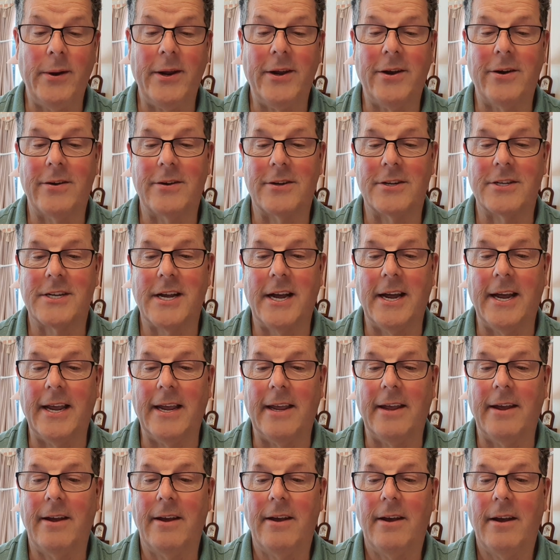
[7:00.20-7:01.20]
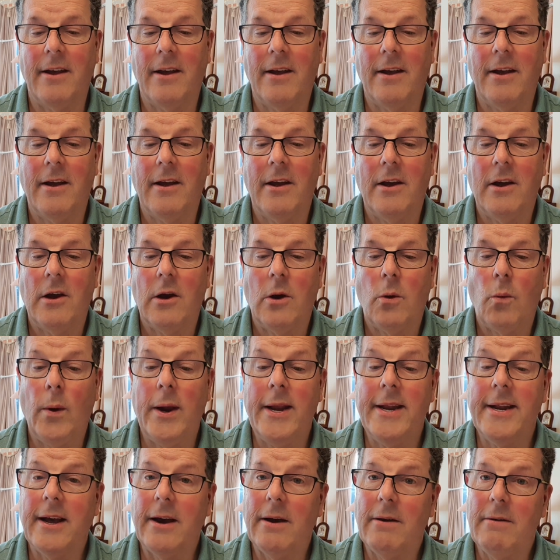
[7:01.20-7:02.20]
we could say.
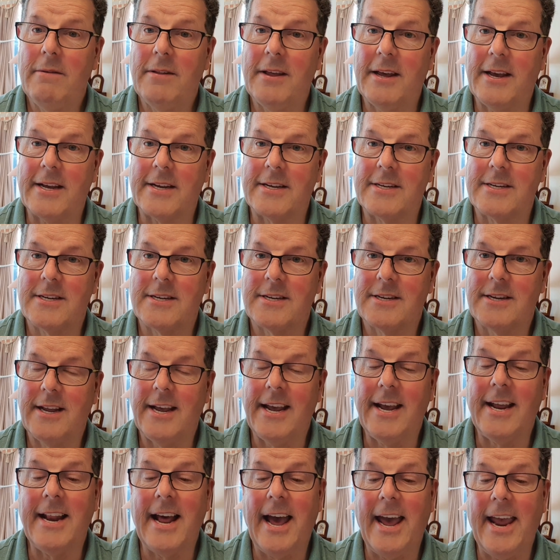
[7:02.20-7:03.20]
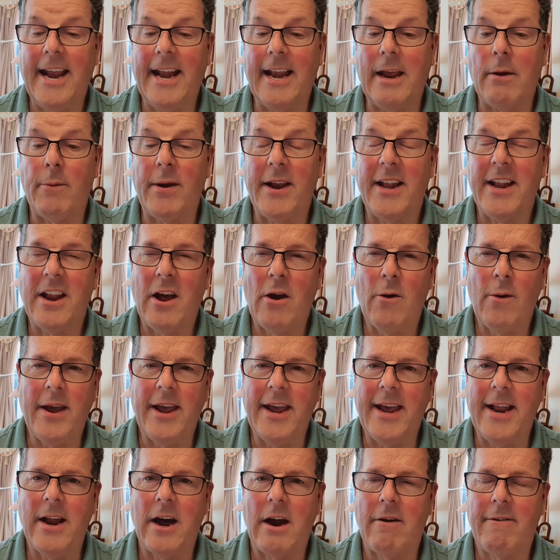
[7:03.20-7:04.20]
We know this innately. We know
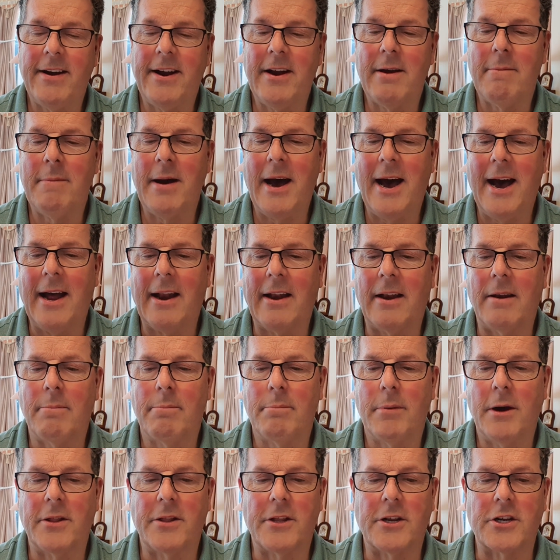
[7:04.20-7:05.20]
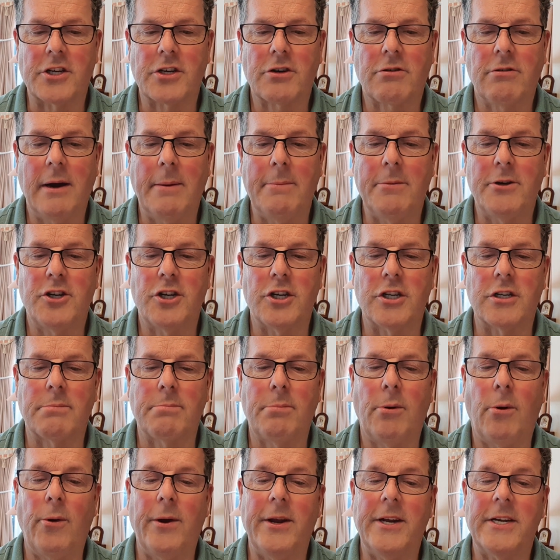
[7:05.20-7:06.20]
it in our inner man, but the scriptures
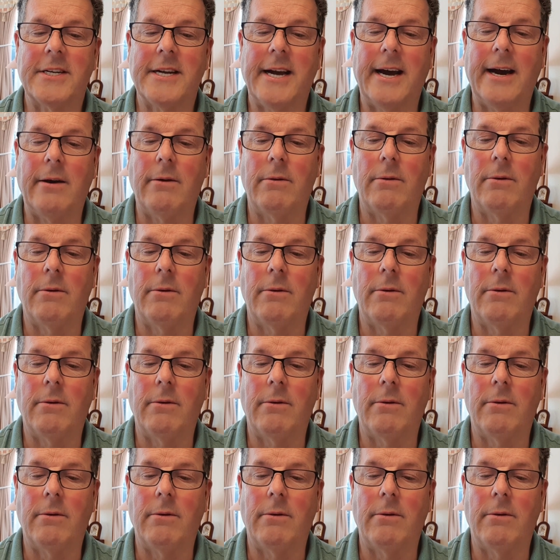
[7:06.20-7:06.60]
point